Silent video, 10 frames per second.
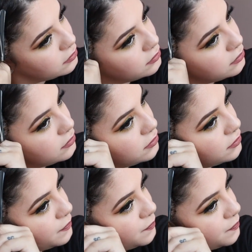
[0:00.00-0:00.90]

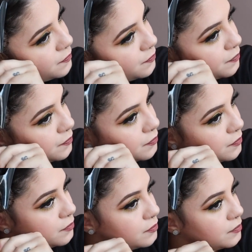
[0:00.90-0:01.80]

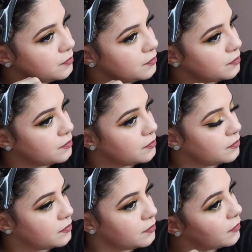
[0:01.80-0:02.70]

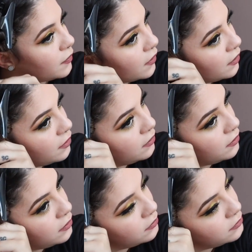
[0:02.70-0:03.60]

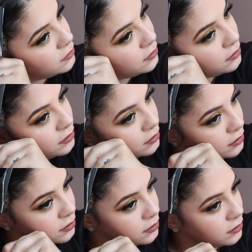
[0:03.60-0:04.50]

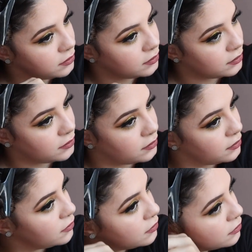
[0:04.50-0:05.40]

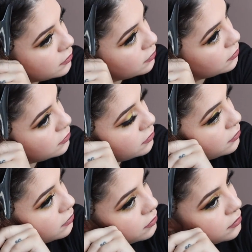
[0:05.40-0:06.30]

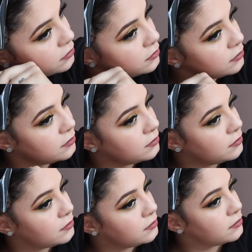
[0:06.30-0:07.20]

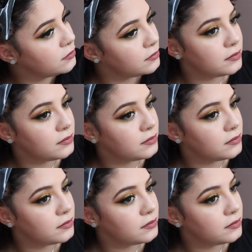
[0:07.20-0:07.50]
Nobody speaks.